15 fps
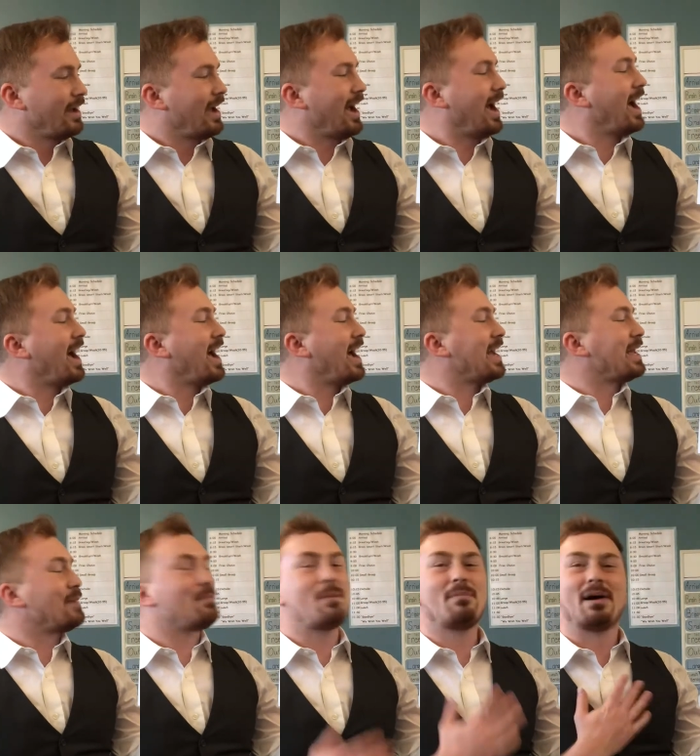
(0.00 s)
I
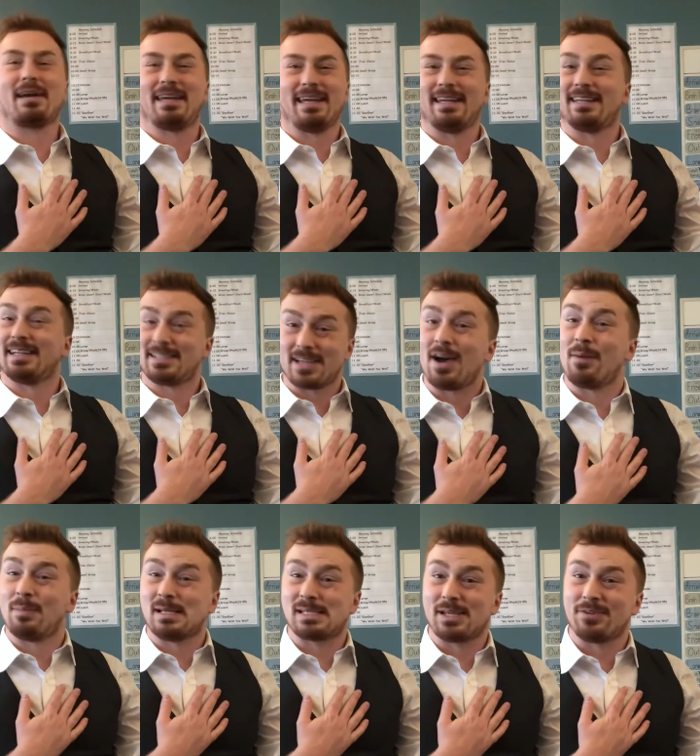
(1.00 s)
am a monkey that taught
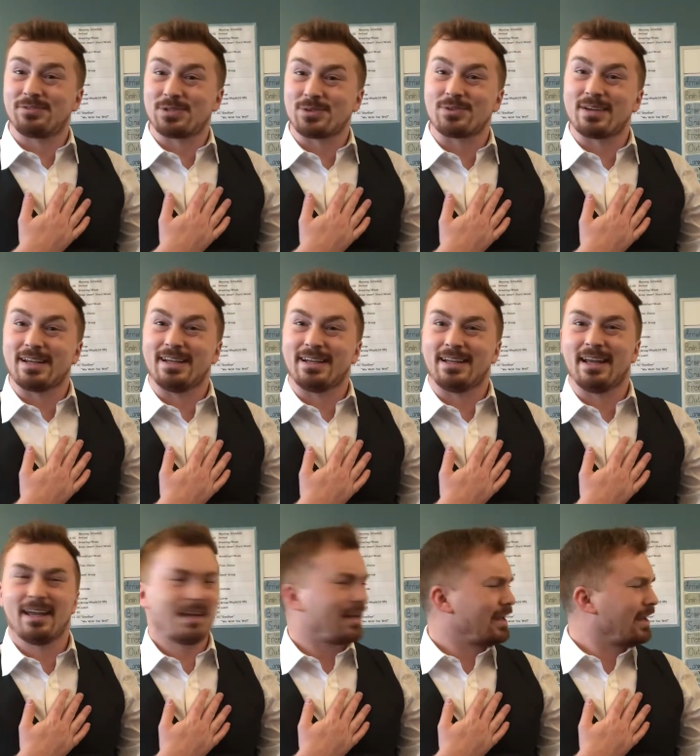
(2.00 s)
myself to read.
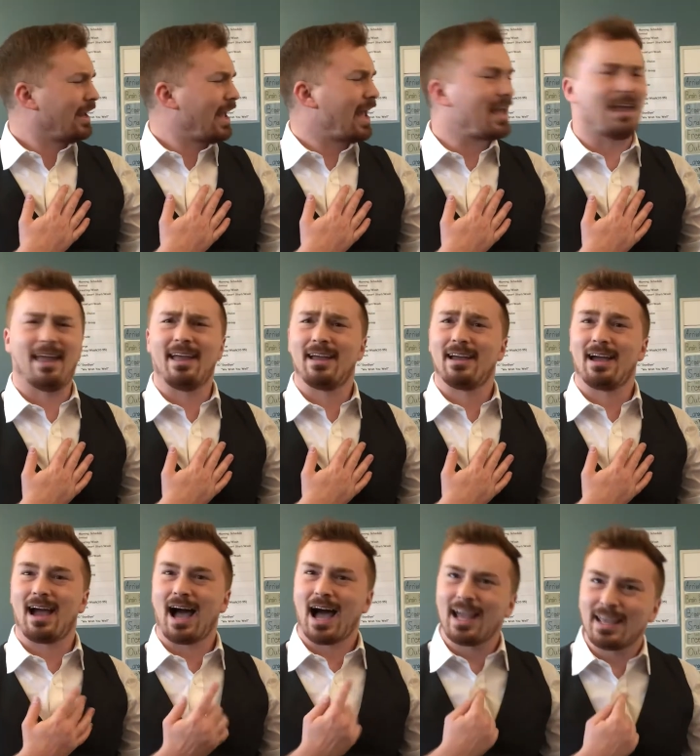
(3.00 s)
Hey,
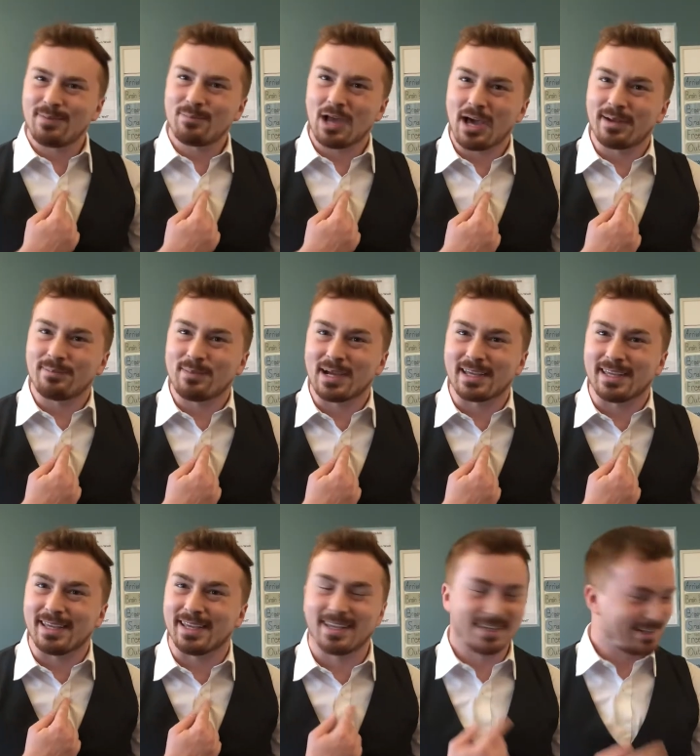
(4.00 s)
I am not a
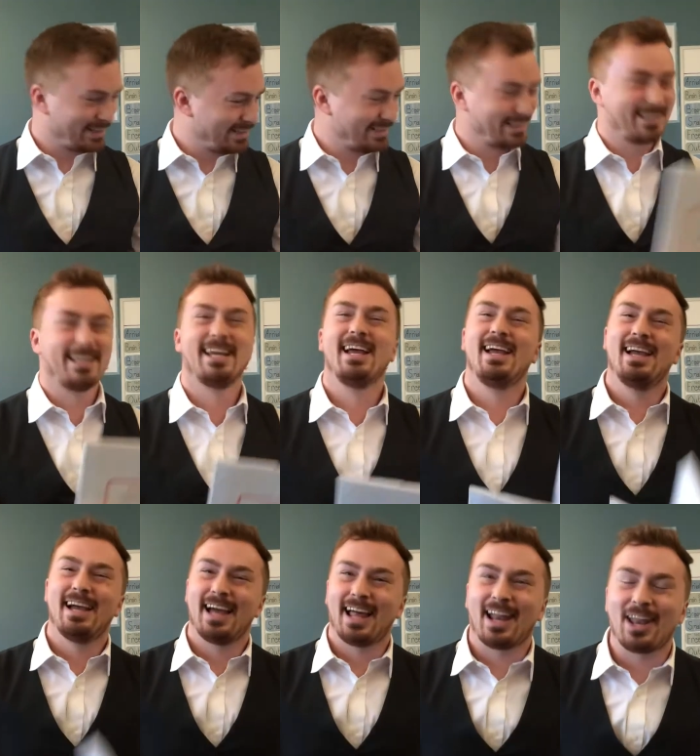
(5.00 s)
monkey.
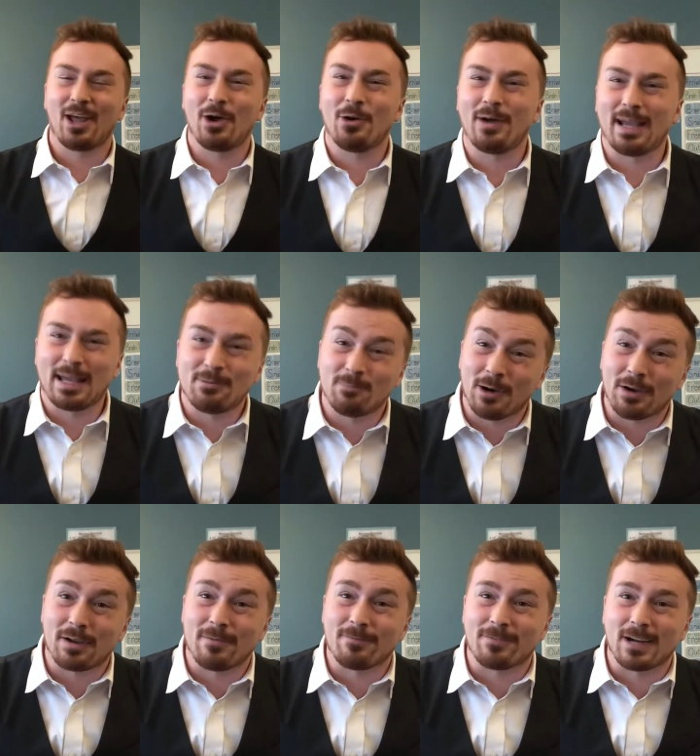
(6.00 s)
Hello and
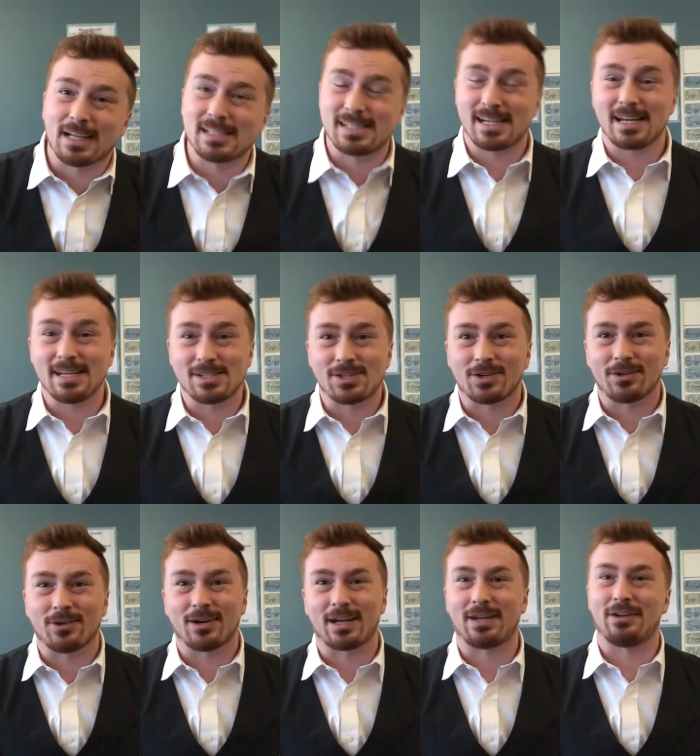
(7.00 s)
welcome, friends, to Eastern
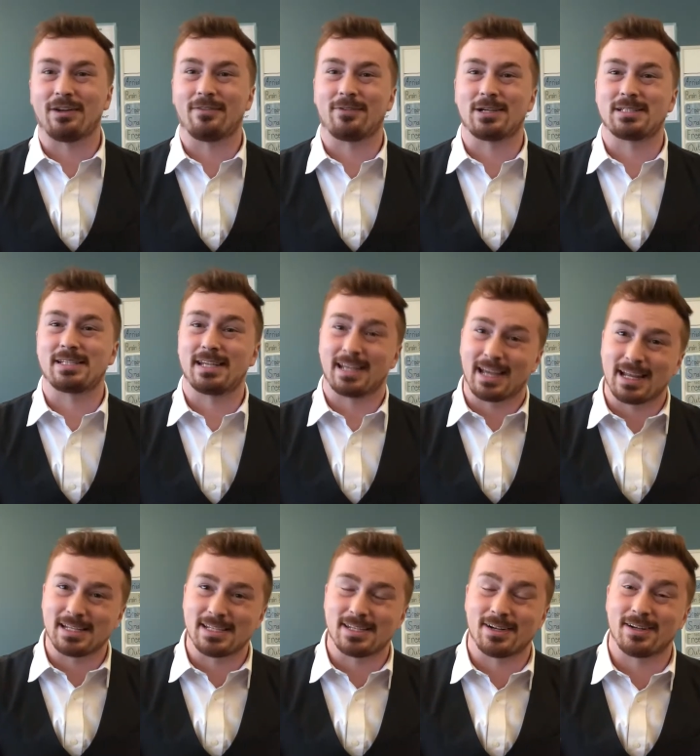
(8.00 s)
Oregon University
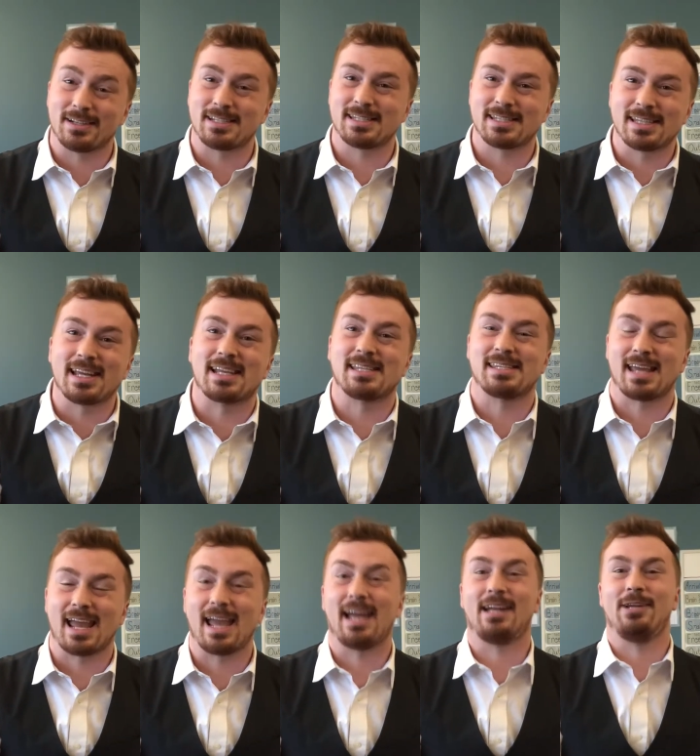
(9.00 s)
Head Start's sixth
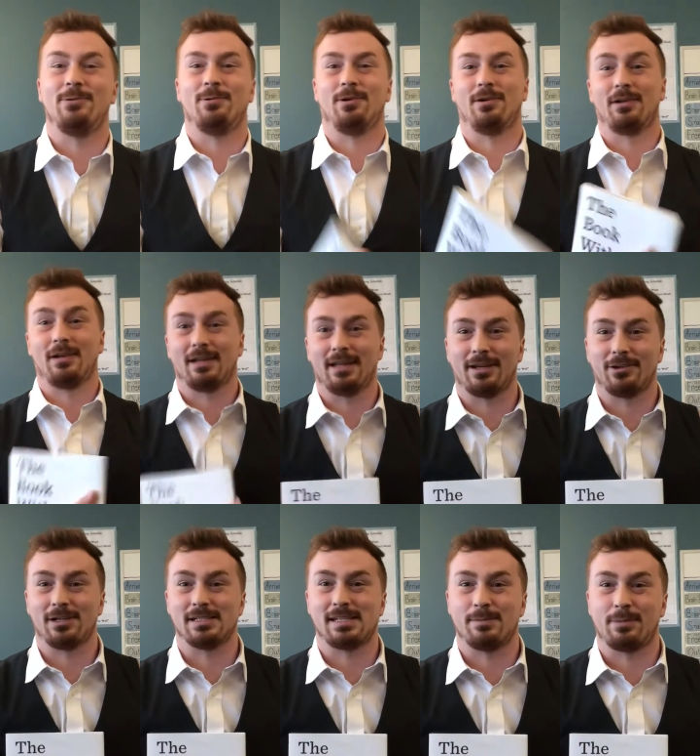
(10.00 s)
annual
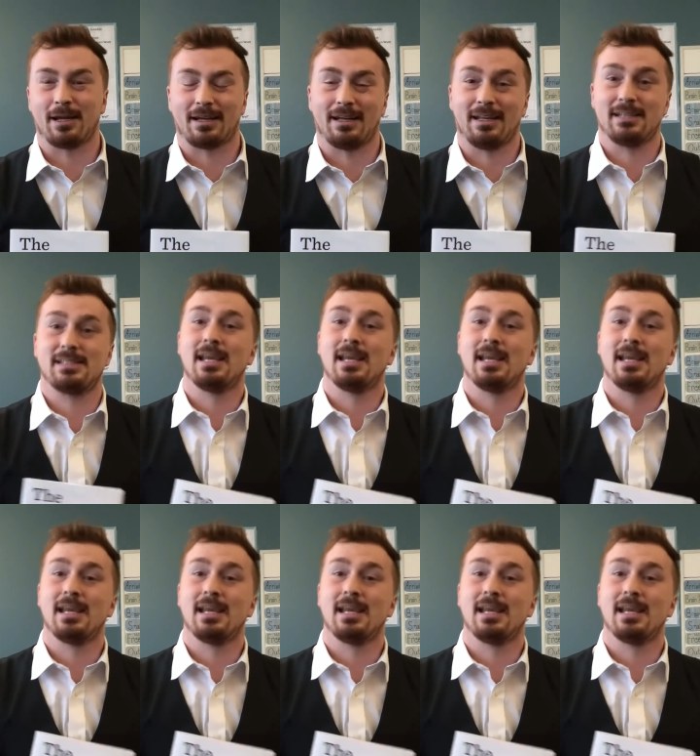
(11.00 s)
Literacy Picnics.